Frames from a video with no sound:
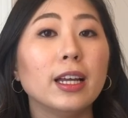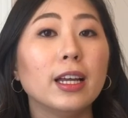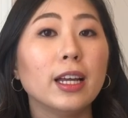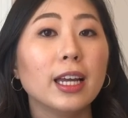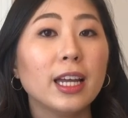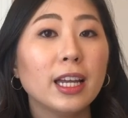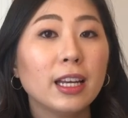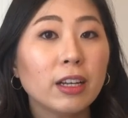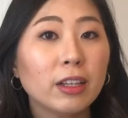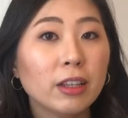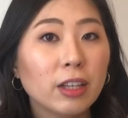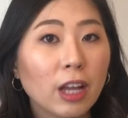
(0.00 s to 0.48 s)

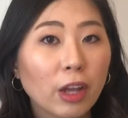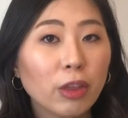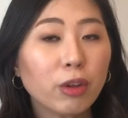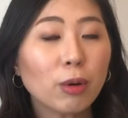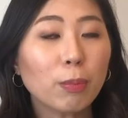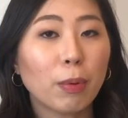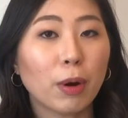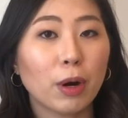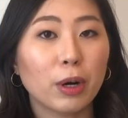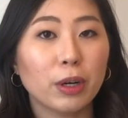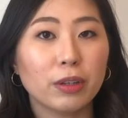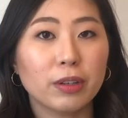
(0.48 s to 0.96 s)
In another
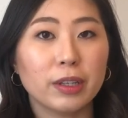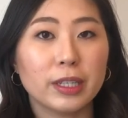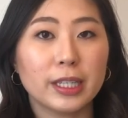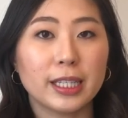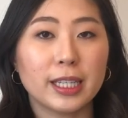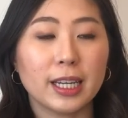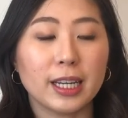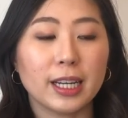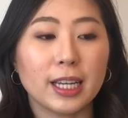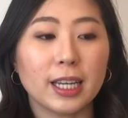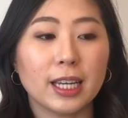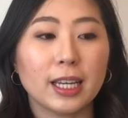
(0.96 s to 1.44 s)
part of the
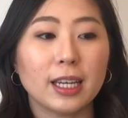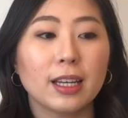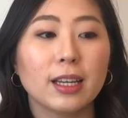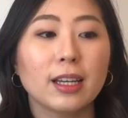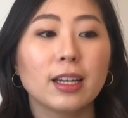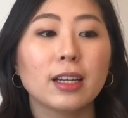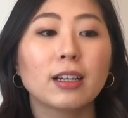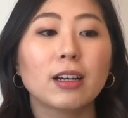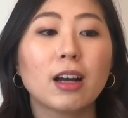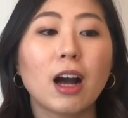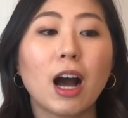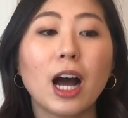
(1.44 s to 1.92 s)
city,
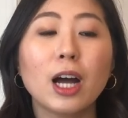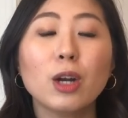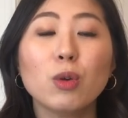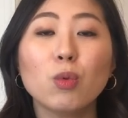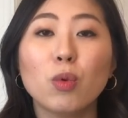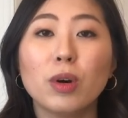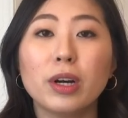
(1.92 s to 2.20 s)
God